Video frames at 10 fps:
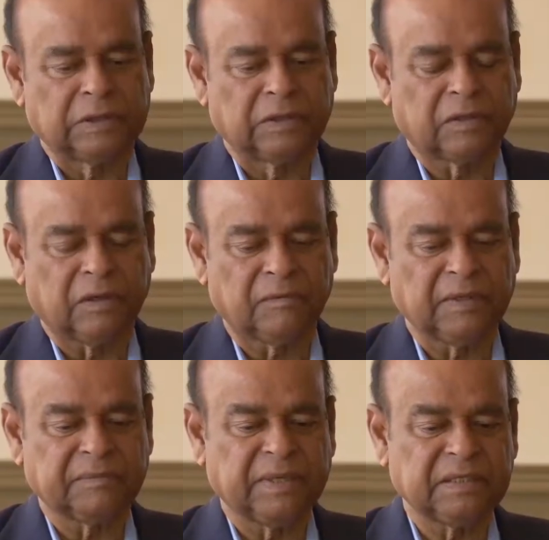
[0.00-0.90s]
The
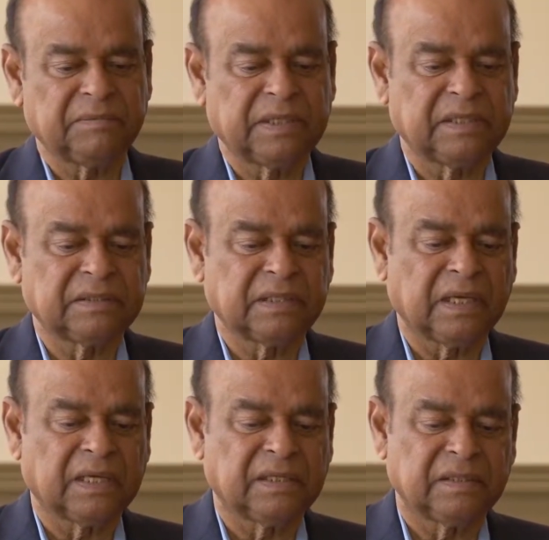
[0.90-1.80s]
conflict management
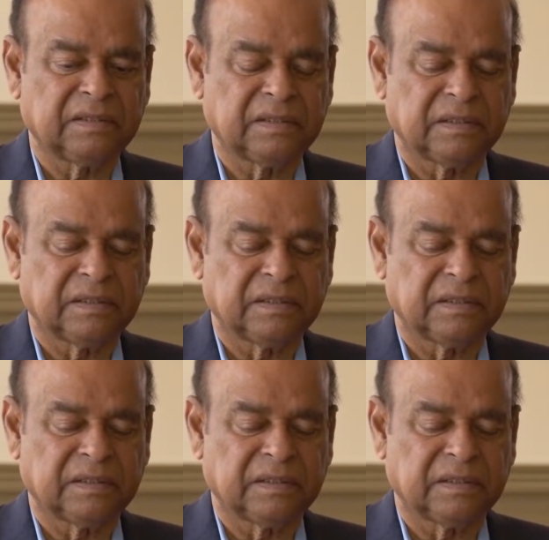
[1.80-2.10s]
design,